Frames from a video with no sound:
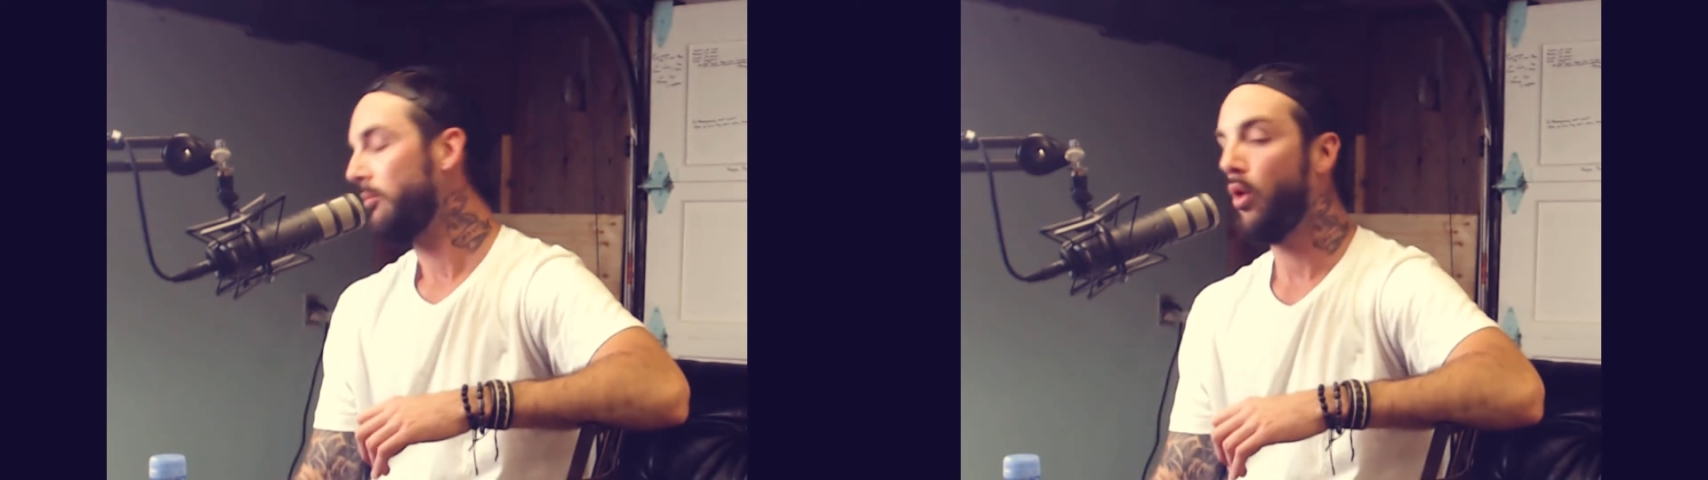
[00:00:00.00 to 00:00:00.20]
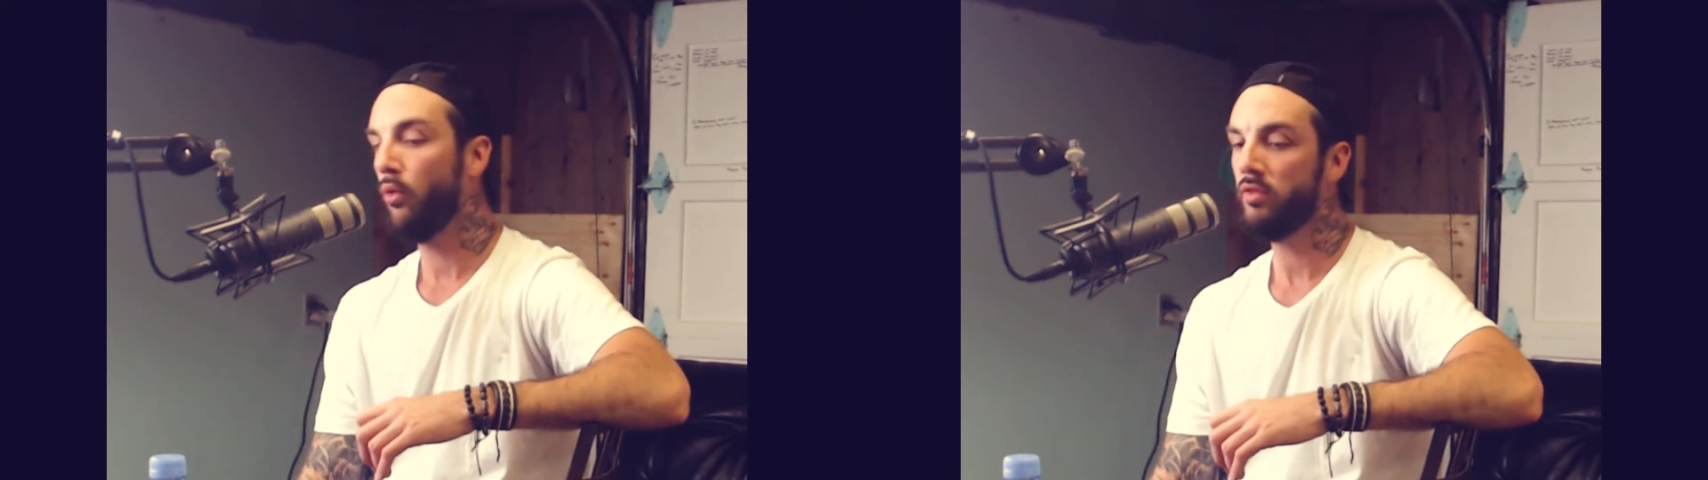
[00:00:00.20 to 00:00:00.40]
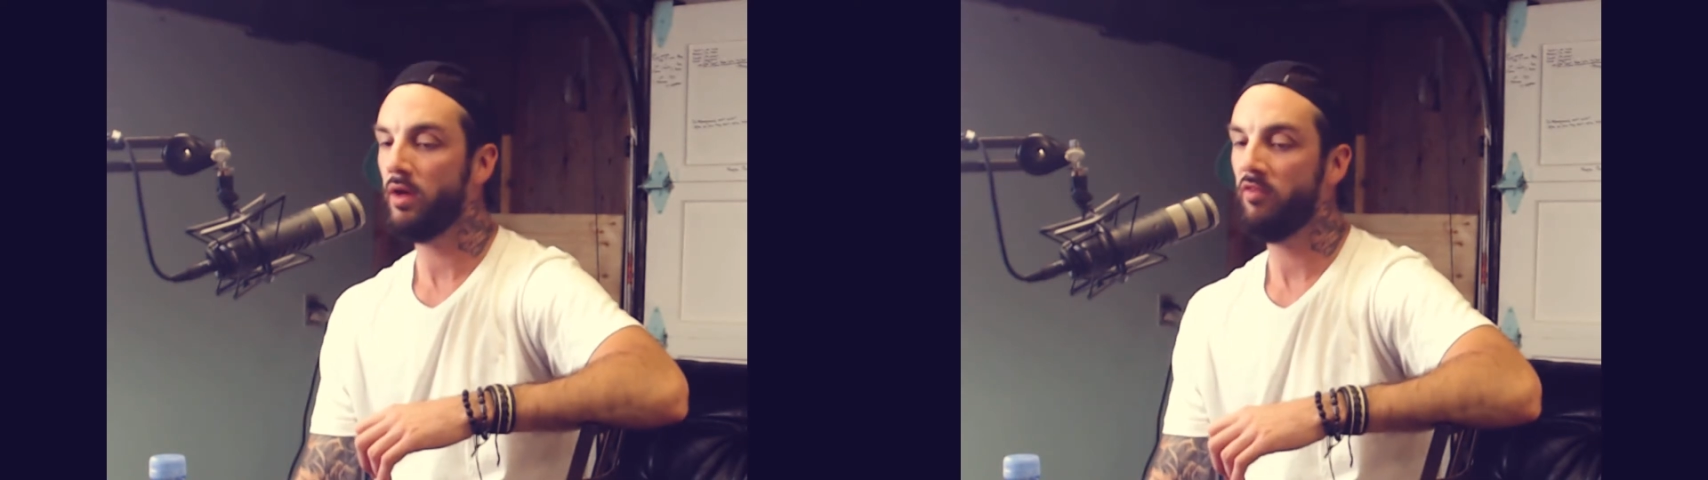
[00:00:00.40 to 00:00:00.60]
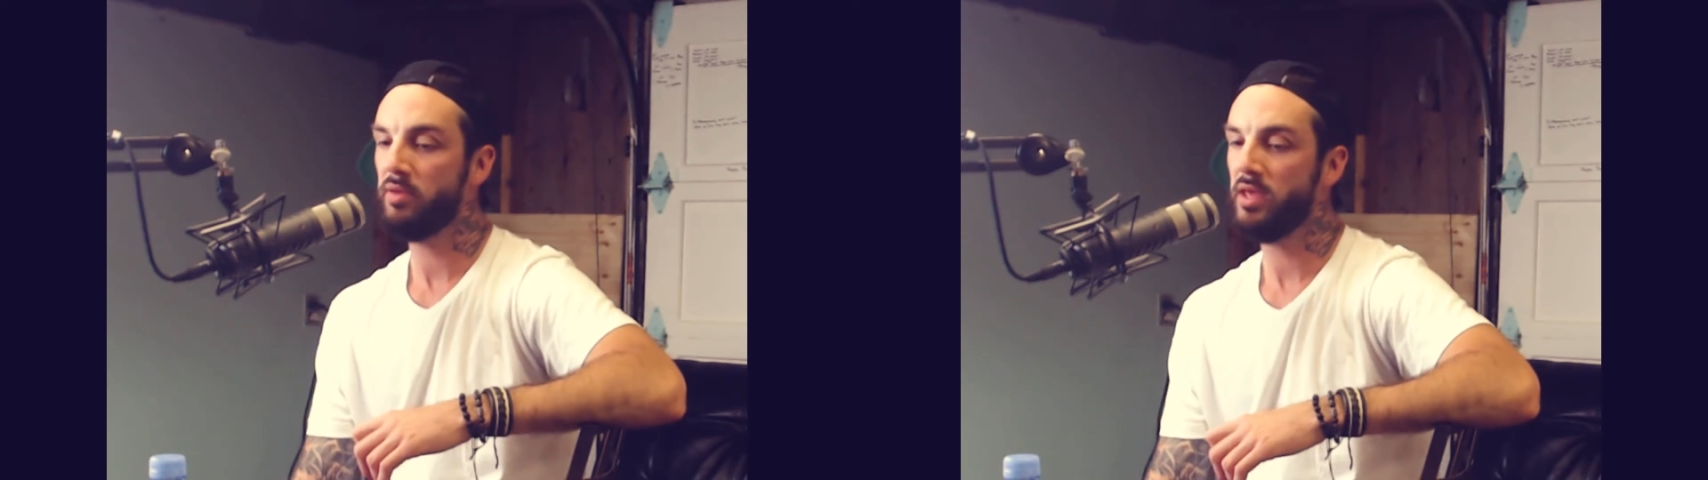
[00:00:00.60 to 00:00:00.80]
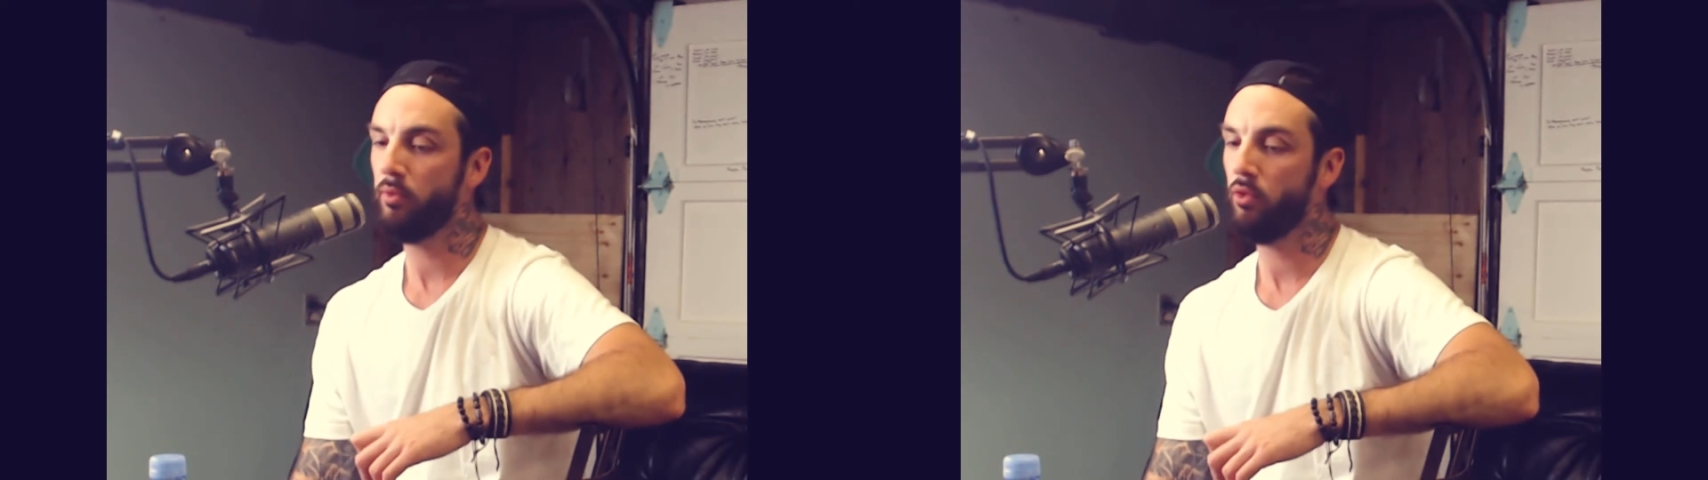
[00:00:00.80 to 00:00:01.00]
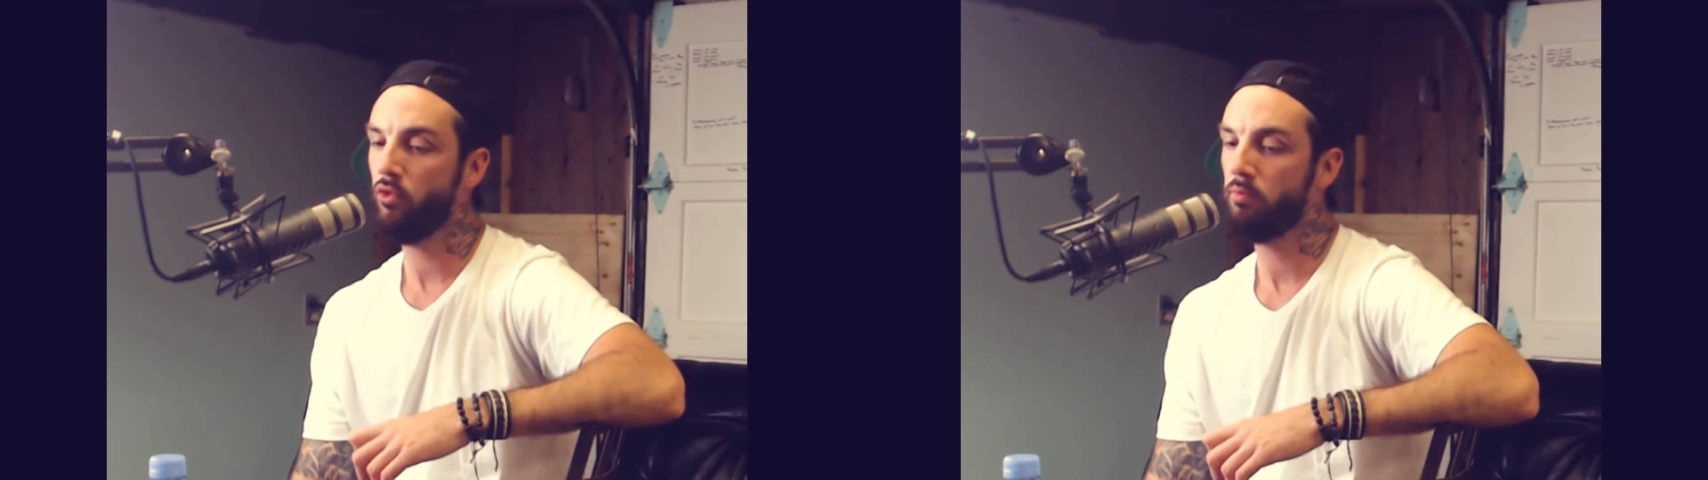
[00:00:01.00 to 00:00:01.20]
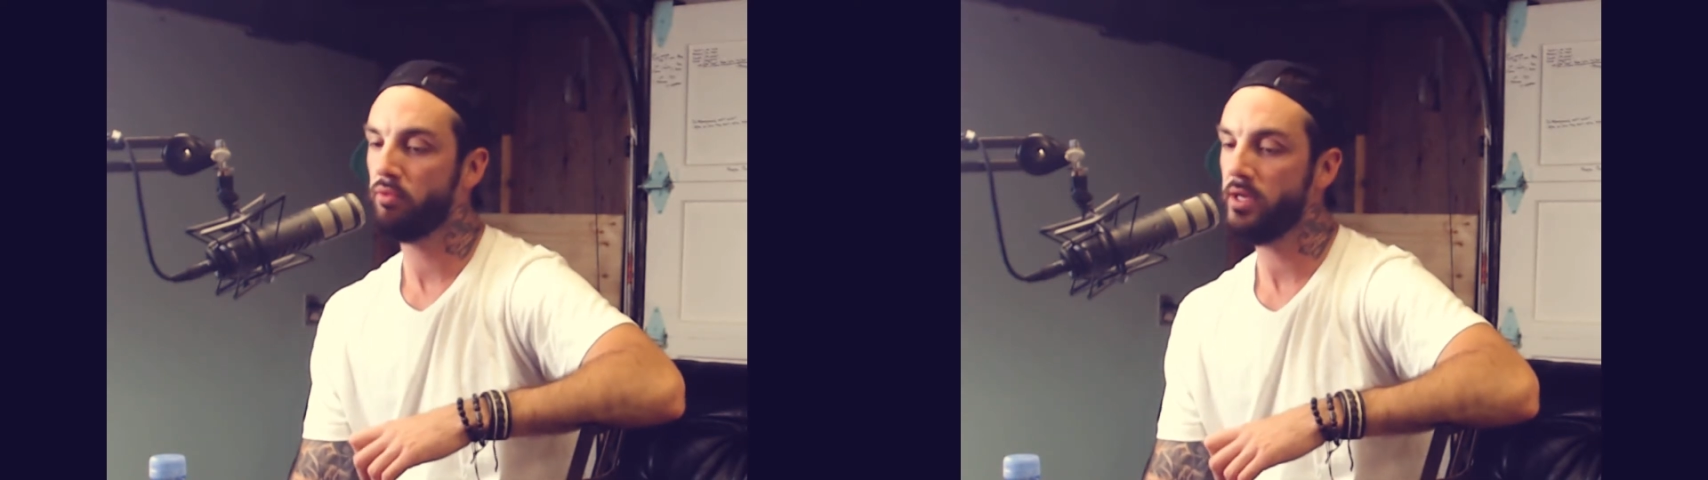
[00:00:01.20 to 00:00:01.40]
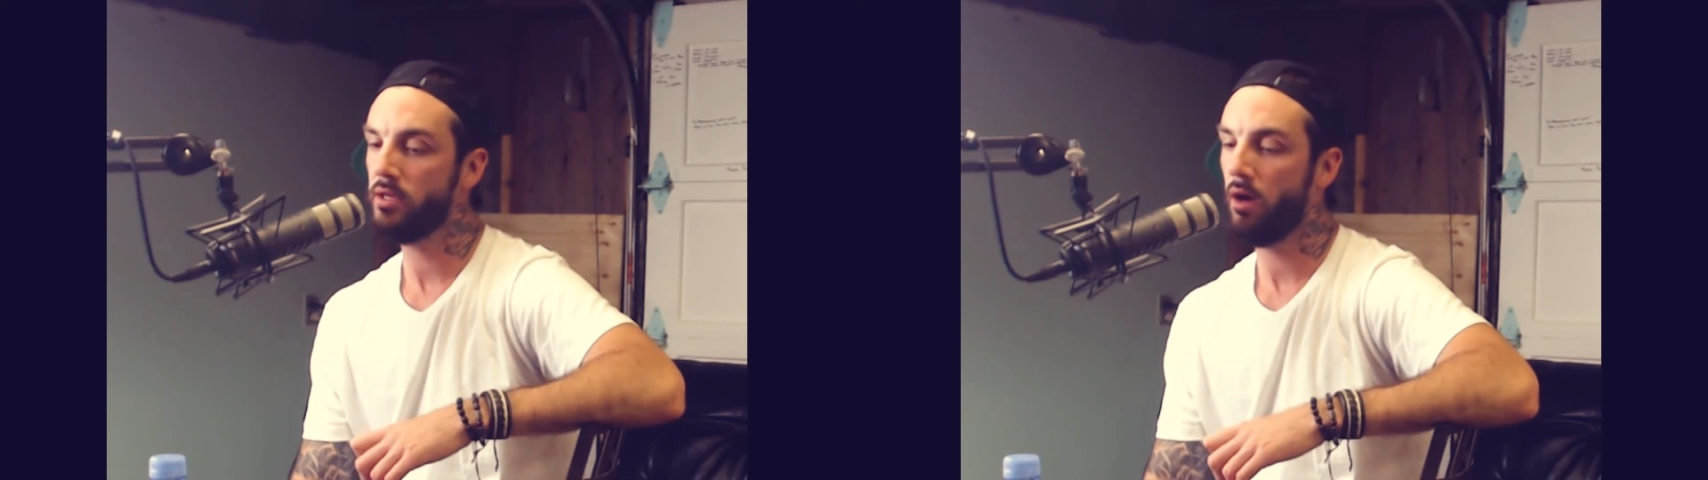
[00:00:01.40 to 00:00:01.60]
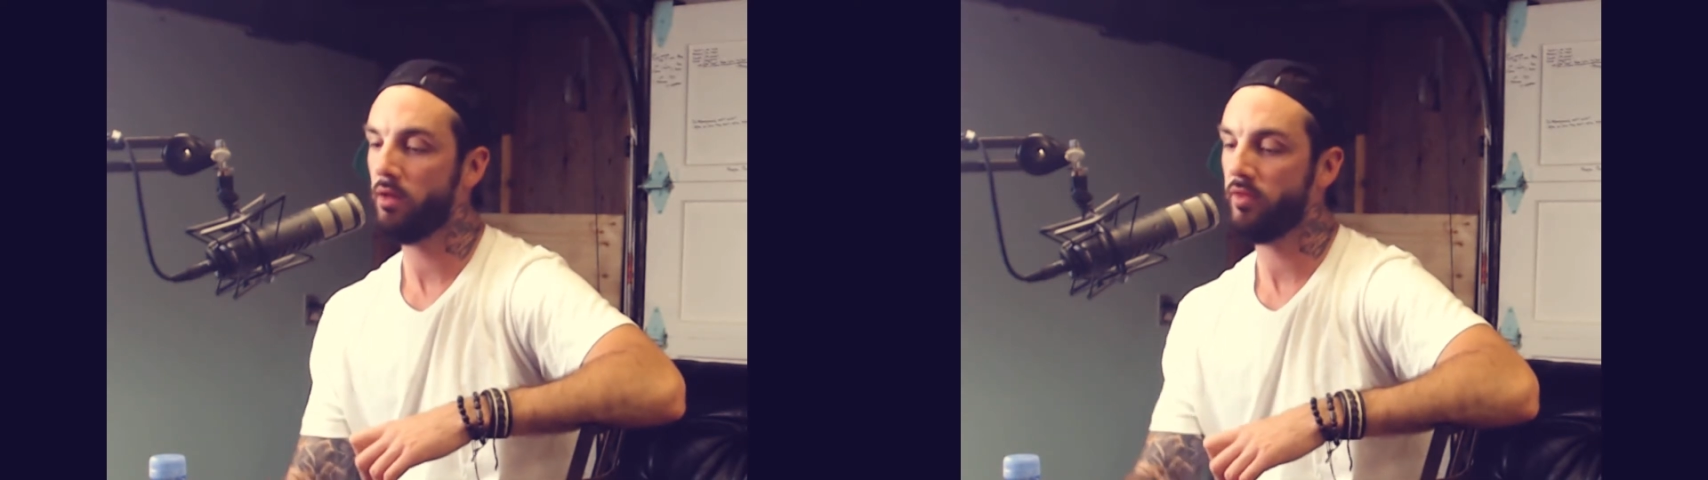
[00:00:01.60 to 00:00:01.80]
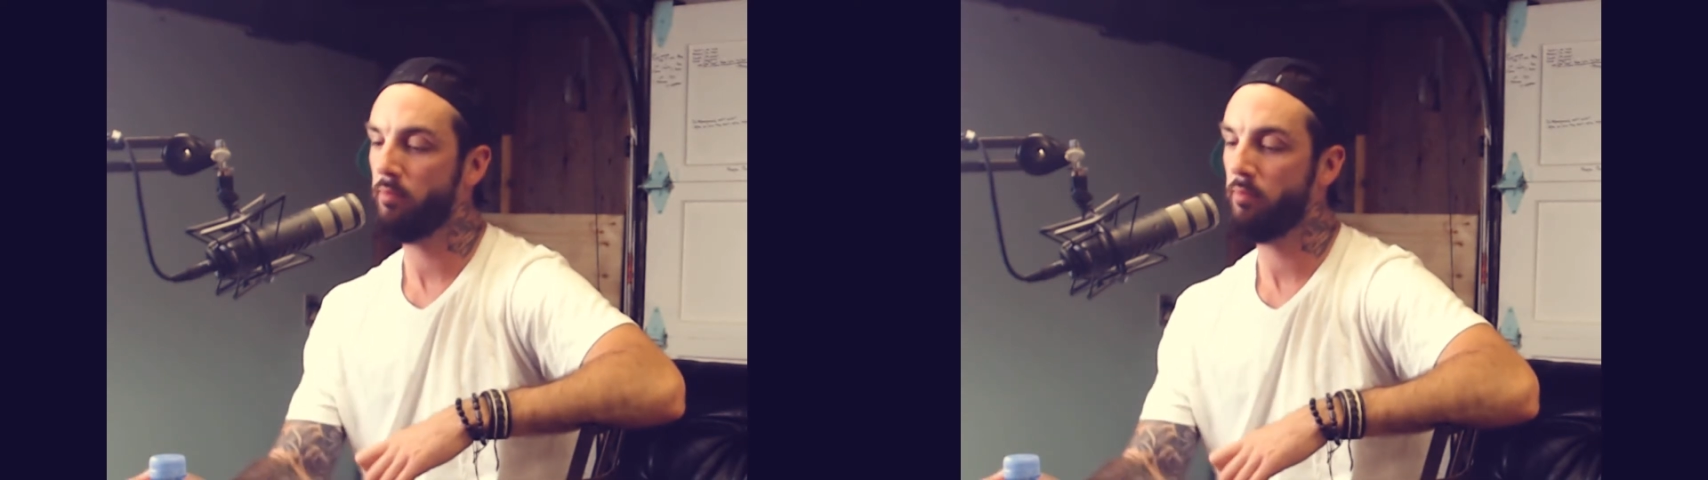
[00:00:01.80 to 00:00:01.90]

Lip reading: Most of people who breed dogs,